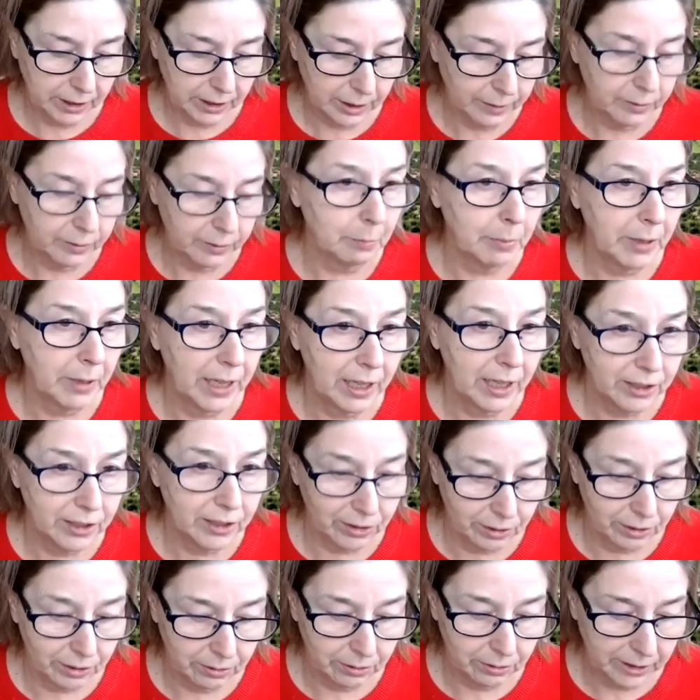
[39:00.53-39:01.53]
of the
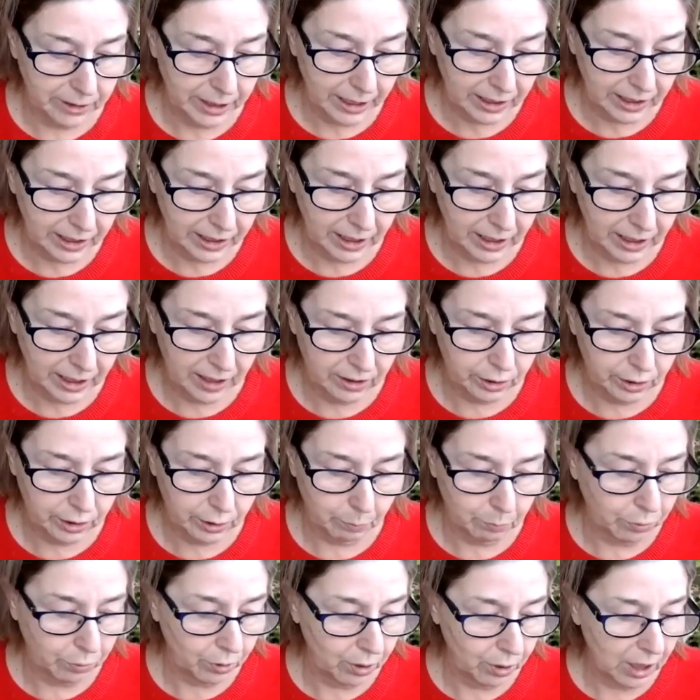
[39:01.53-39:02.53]
past 2 decades
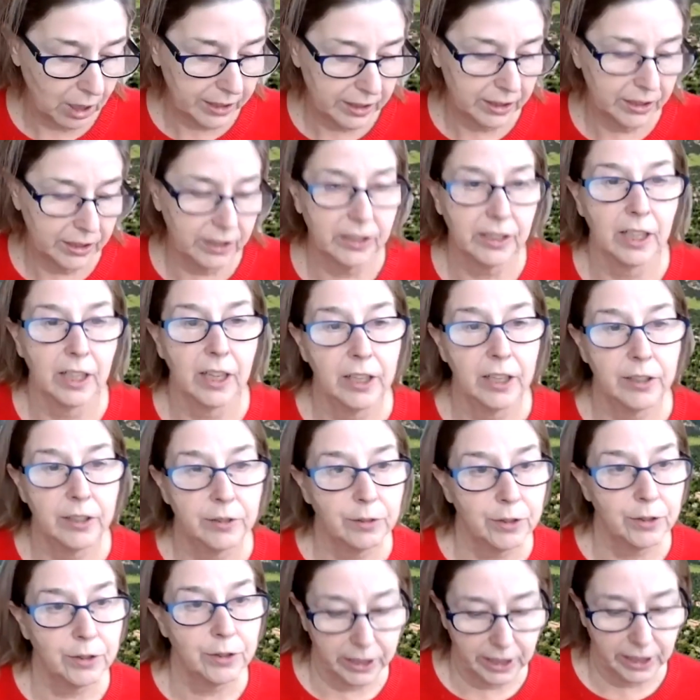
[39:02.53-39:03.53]
brought us to
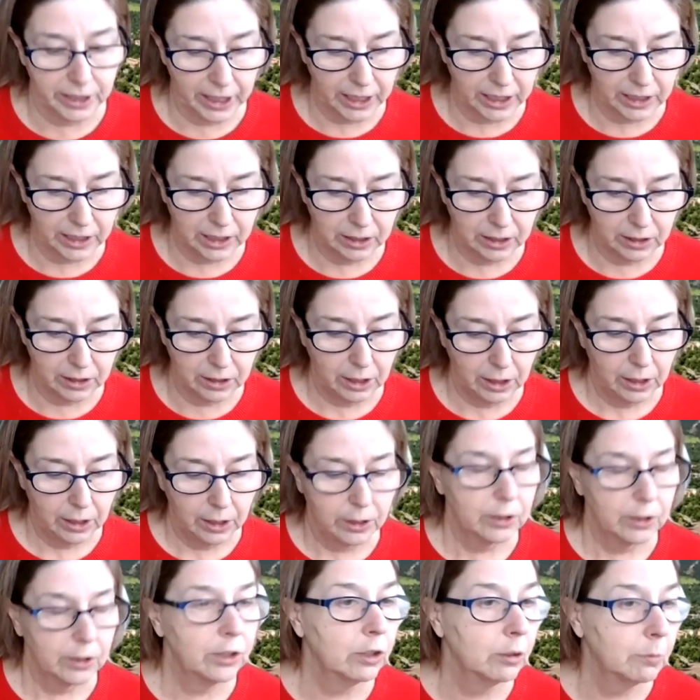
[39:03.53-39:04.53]
understanding
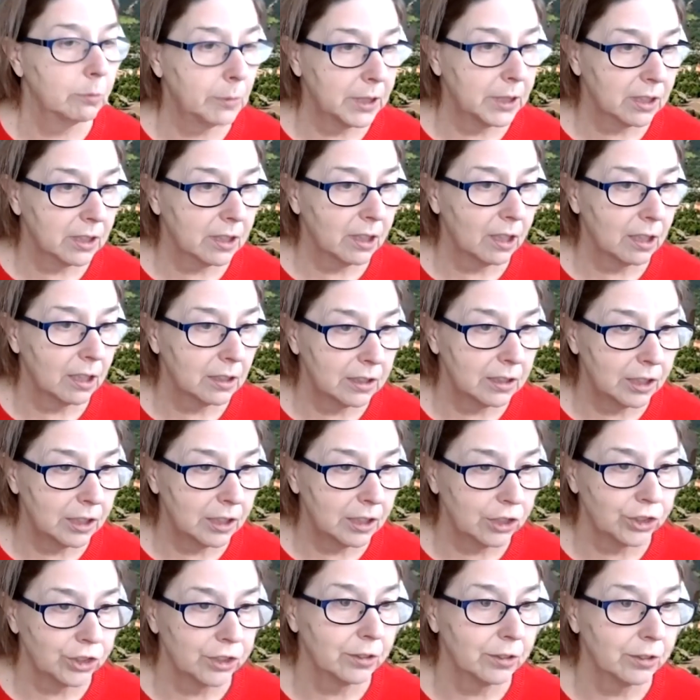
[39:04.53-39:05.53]
human
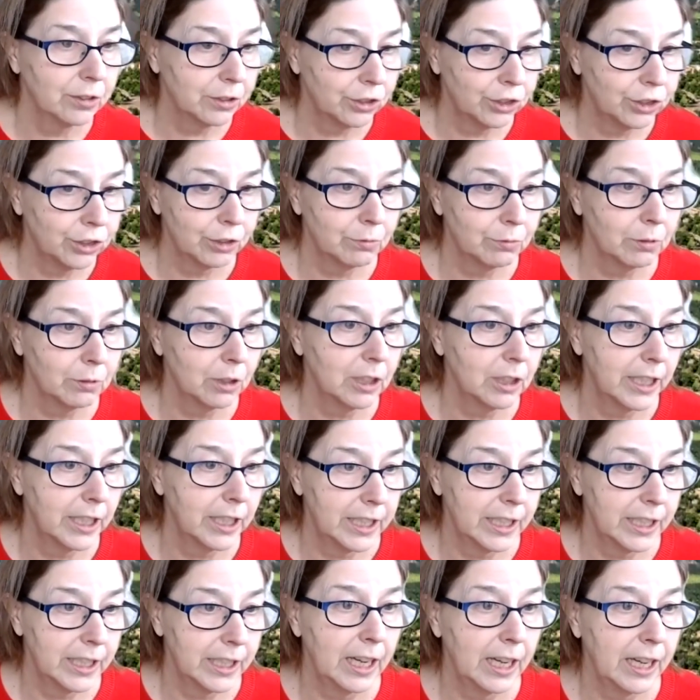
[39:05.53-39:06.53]
cognition or general
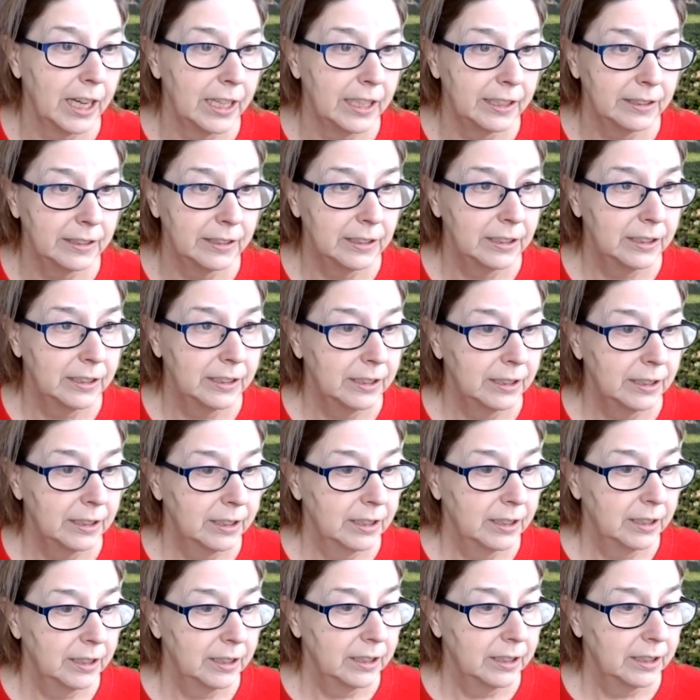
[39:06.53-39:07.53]
AI?
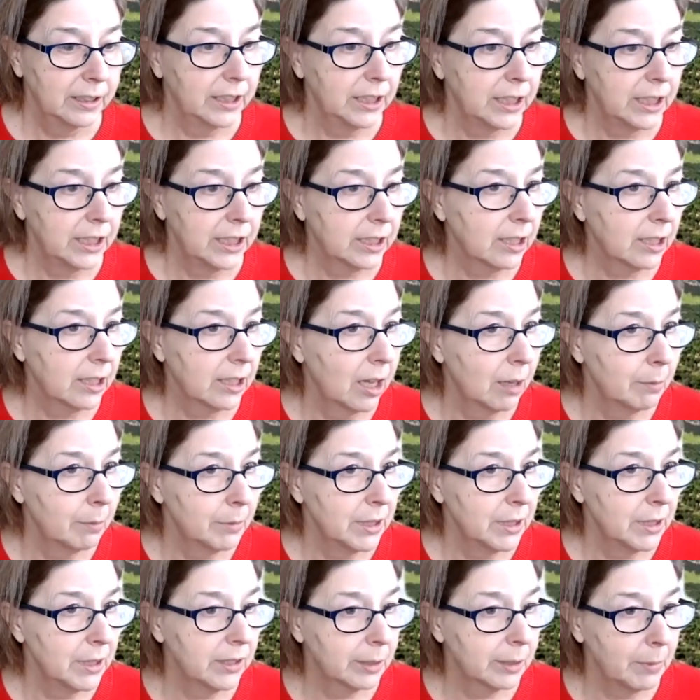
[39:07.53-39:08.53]
Any
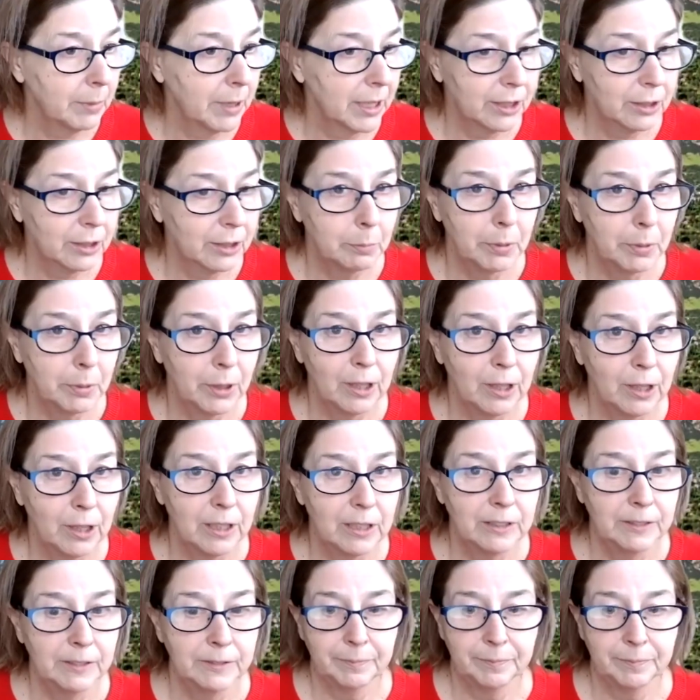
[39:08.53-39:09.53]
comments, Mike or
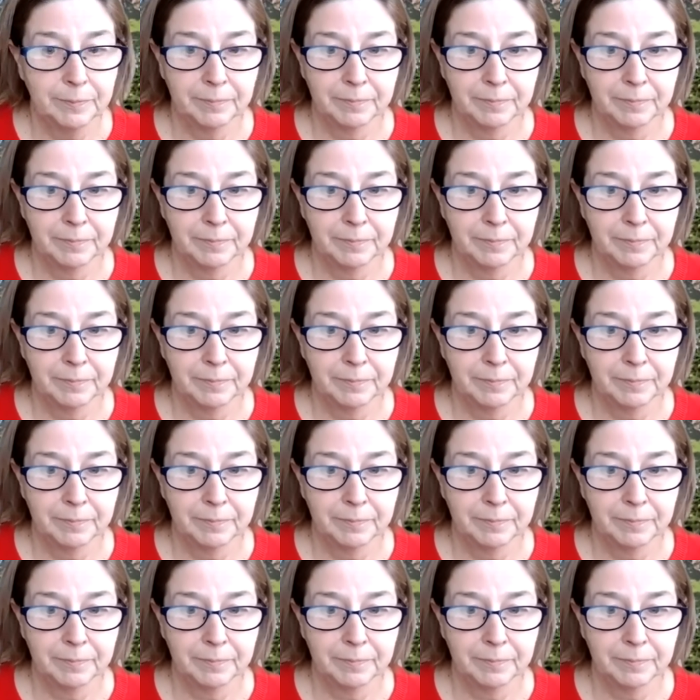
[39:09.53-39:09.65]
Paul?